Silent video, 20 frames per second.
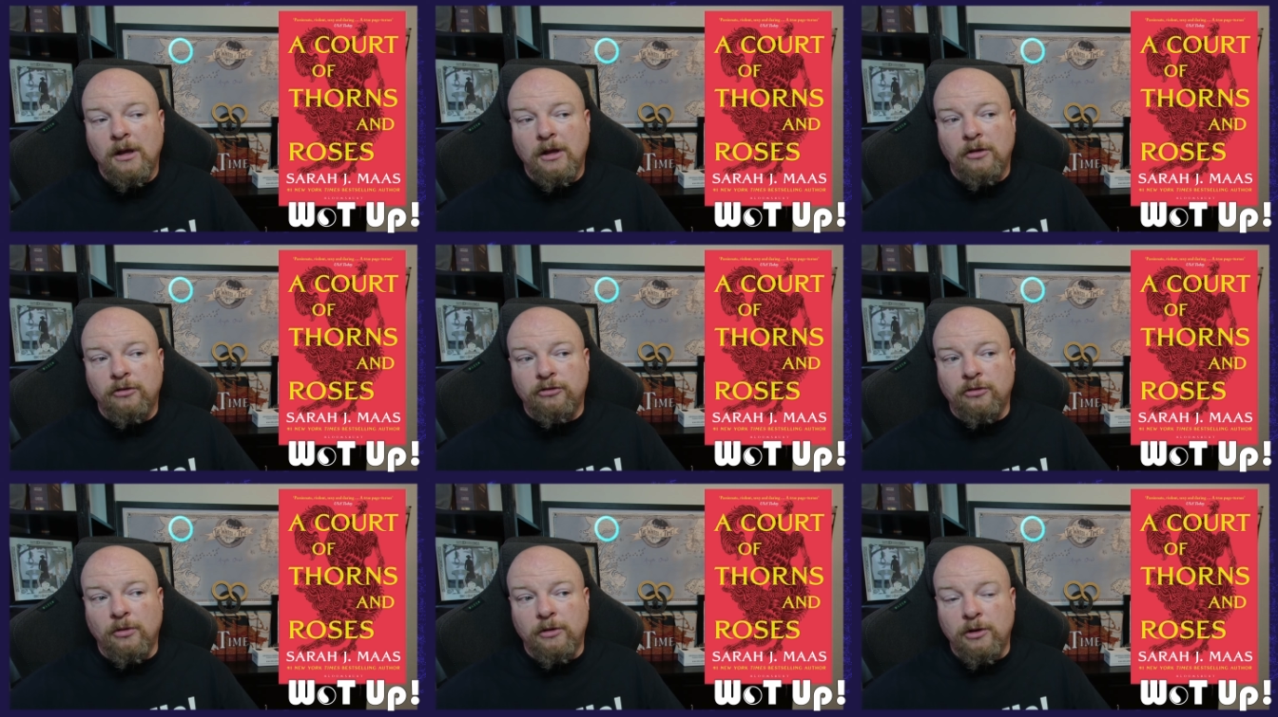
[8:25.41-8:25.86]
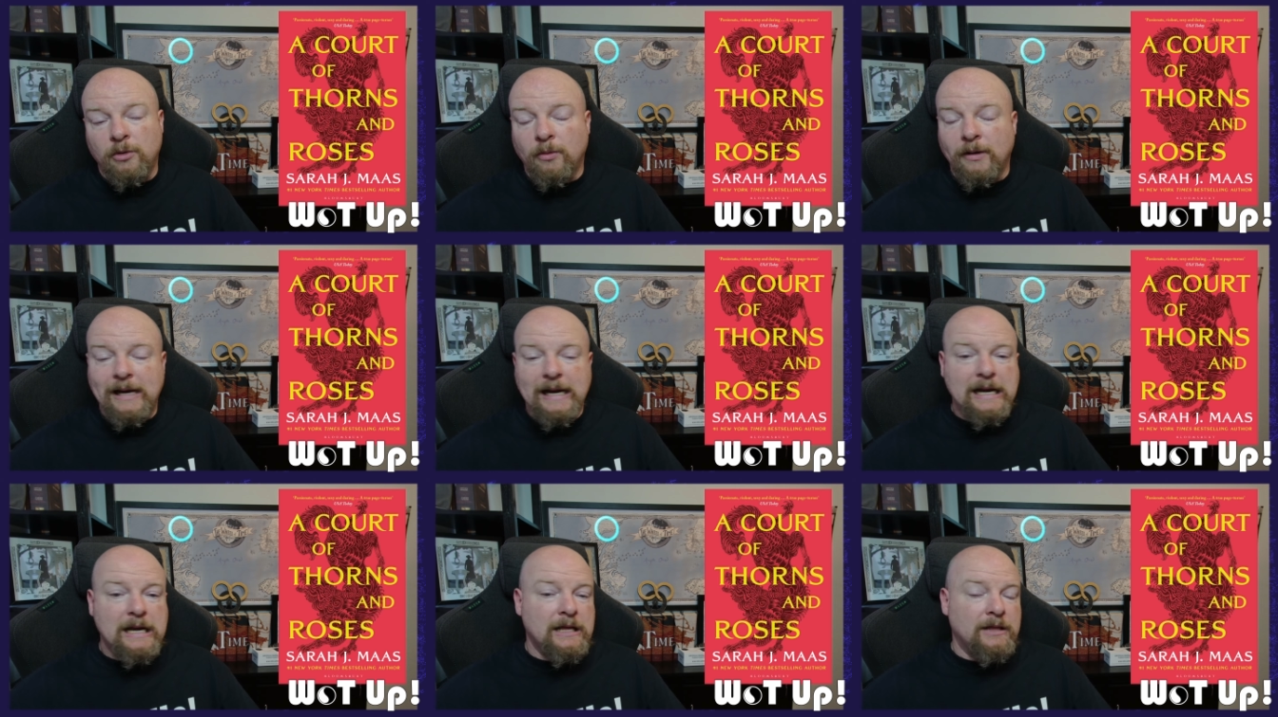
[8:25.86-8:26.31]
So you were
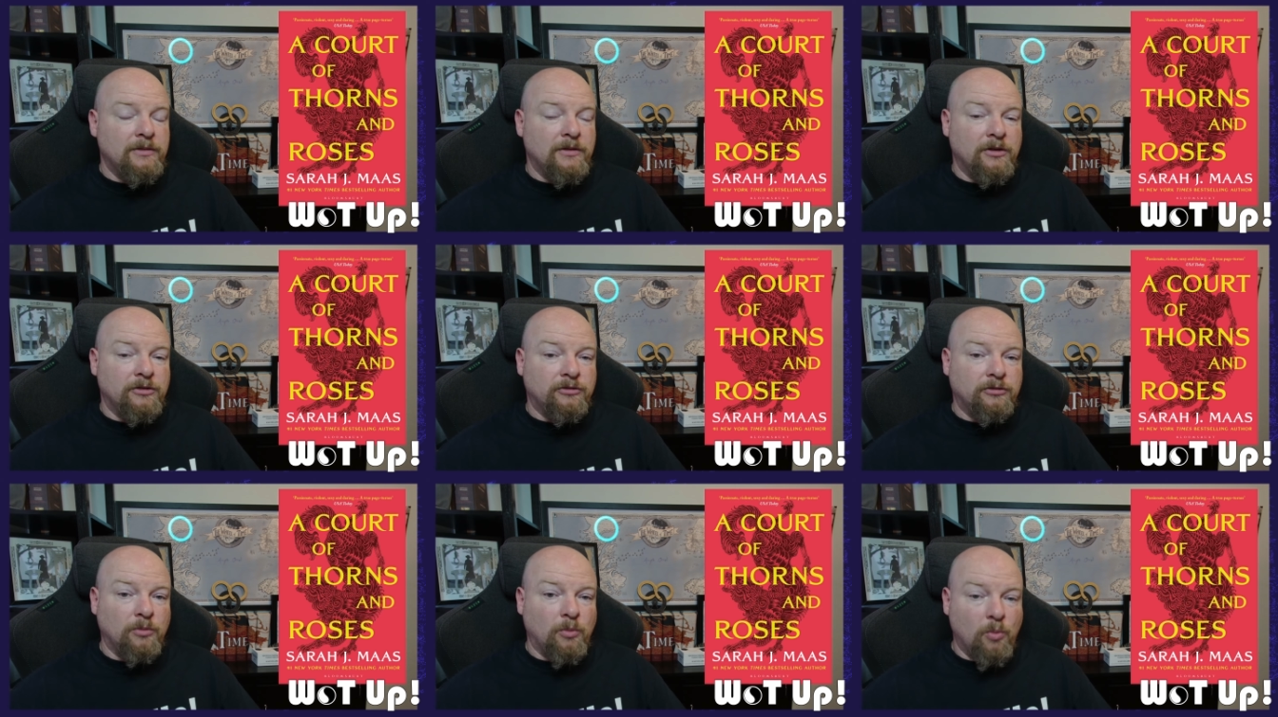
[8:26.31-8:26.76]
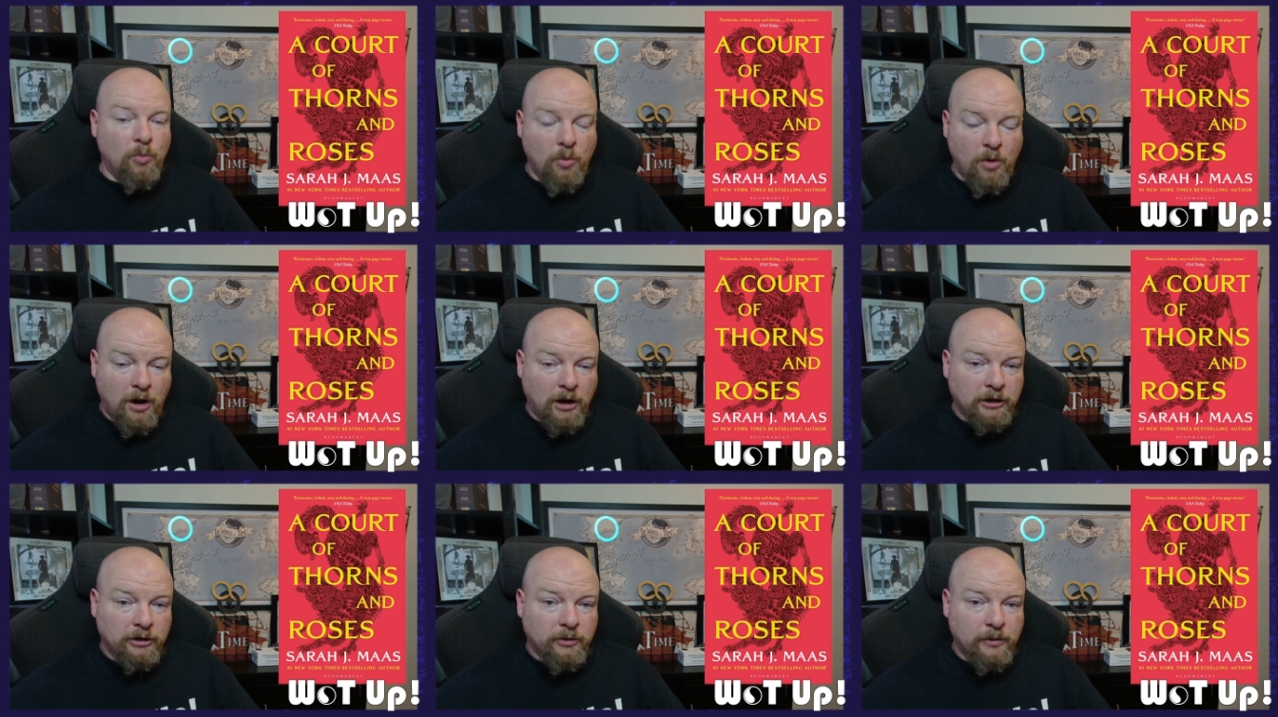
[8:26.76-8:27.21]
eating this
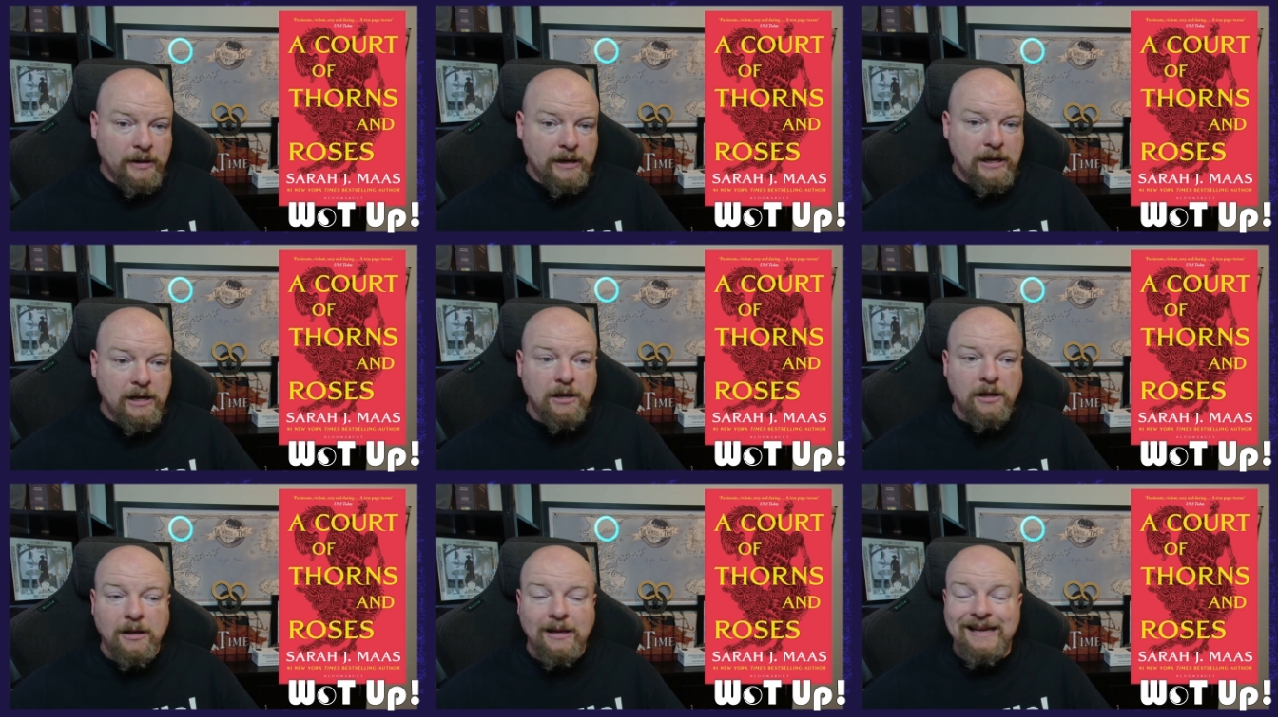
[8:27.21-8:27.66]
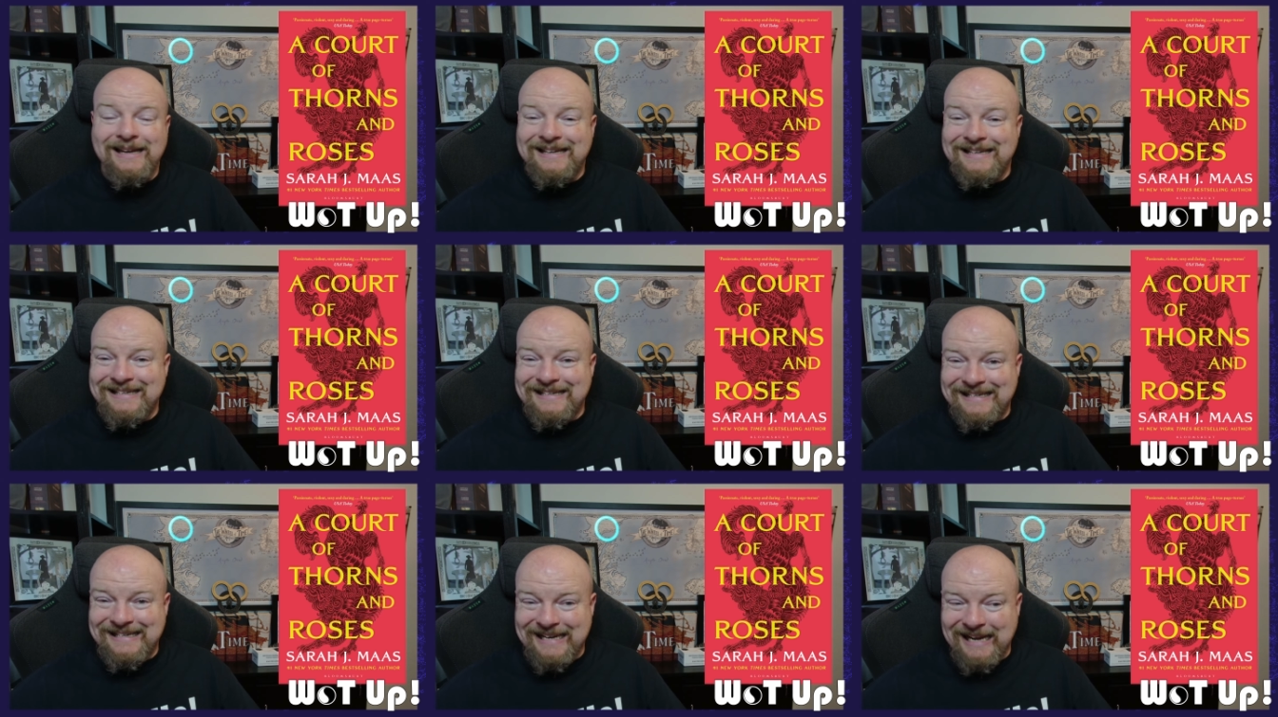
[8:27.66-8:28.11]
watery,
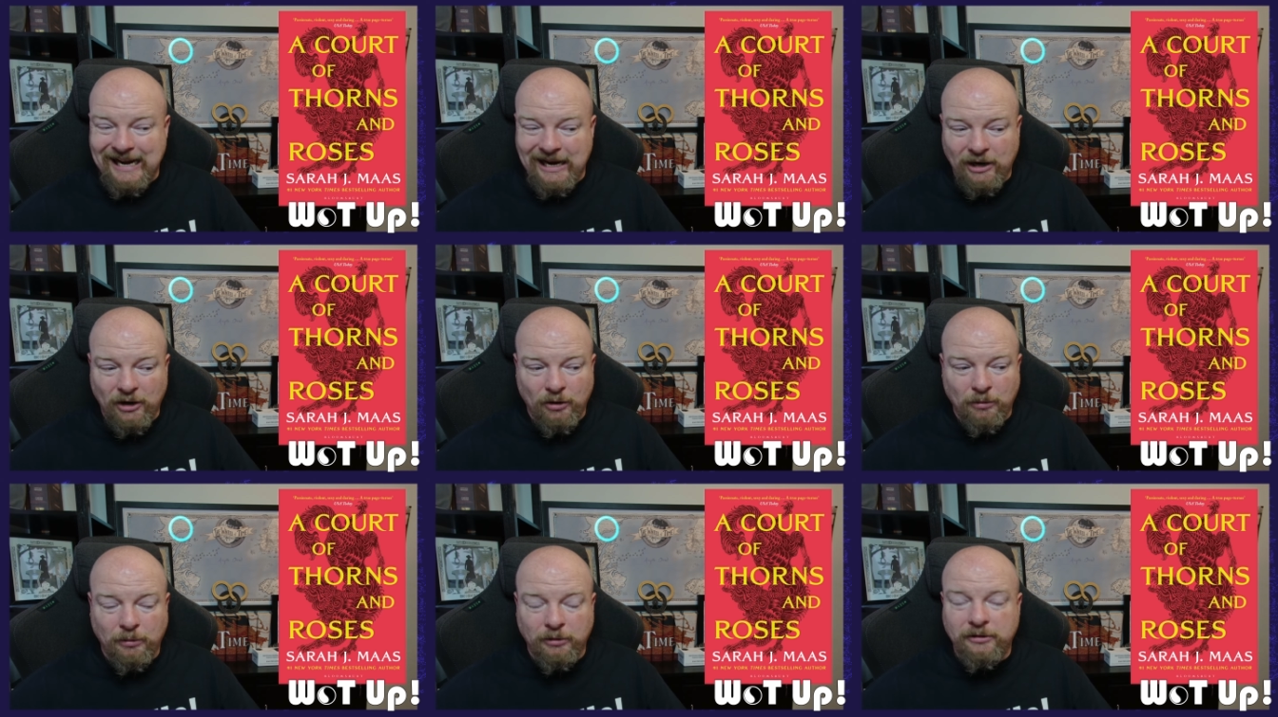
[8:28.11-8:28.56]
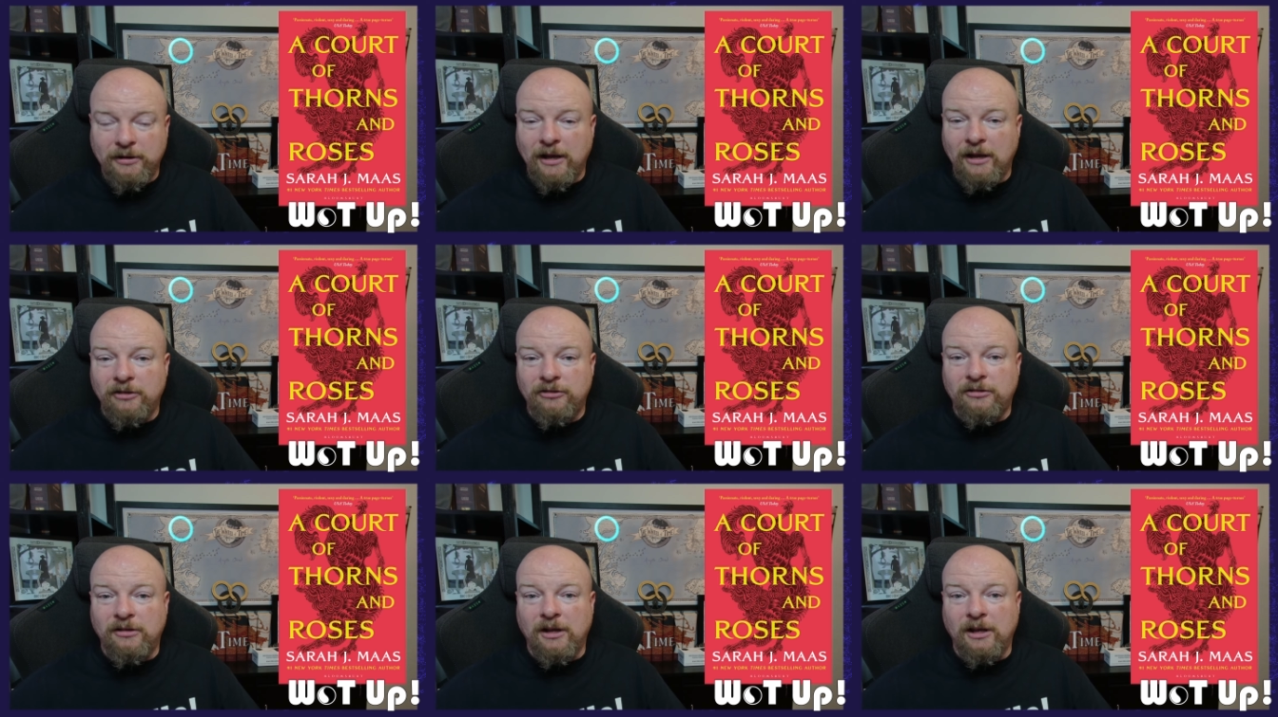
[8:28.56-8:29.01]
terrible
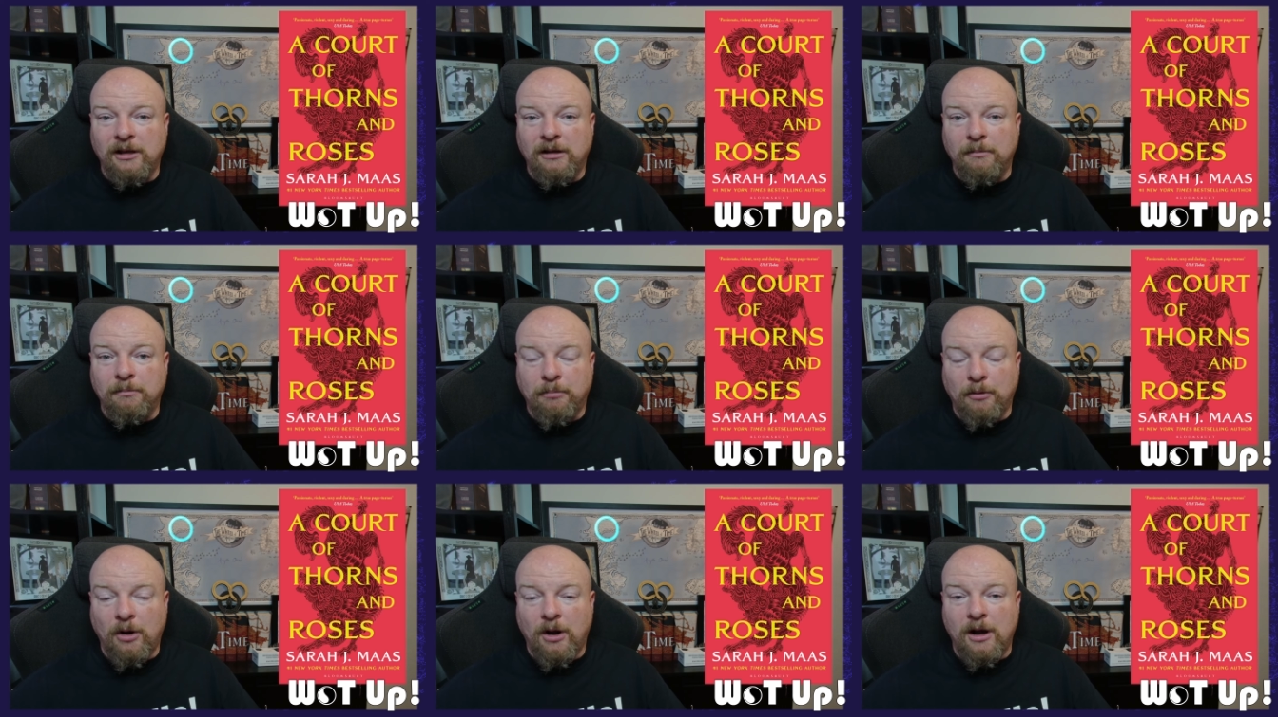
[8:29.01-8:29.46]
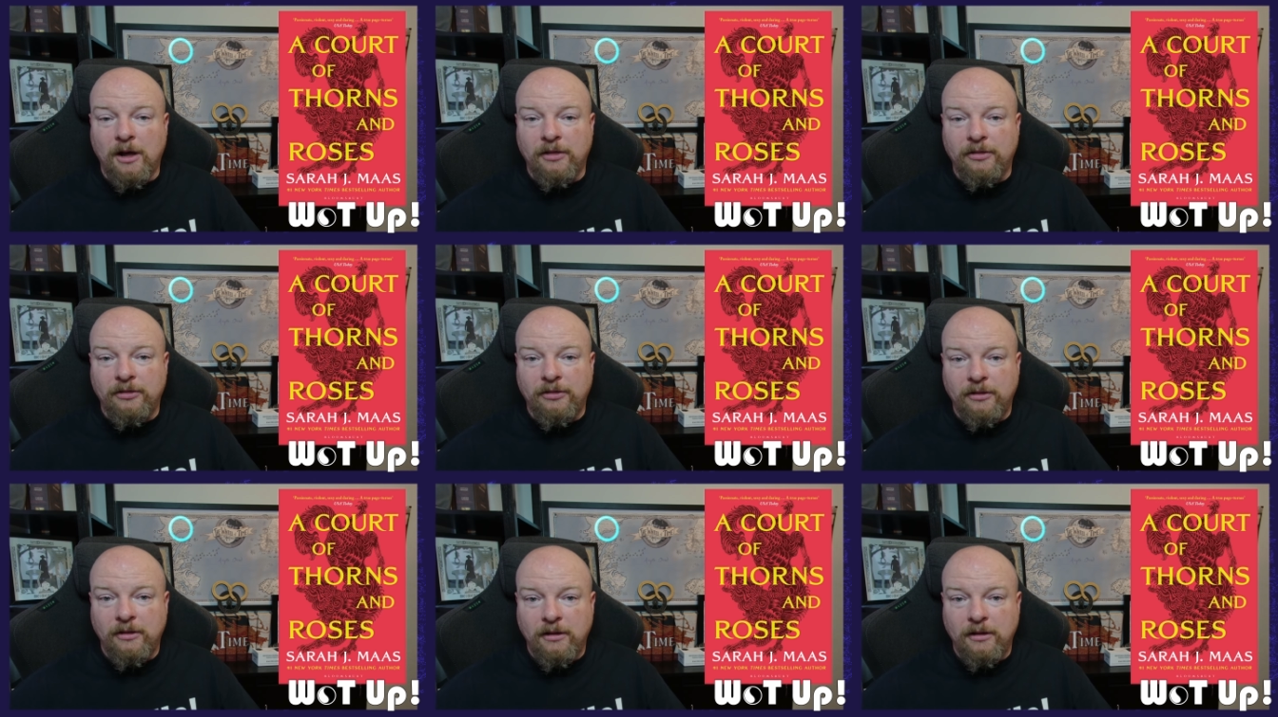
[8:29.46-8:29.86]
tasting broth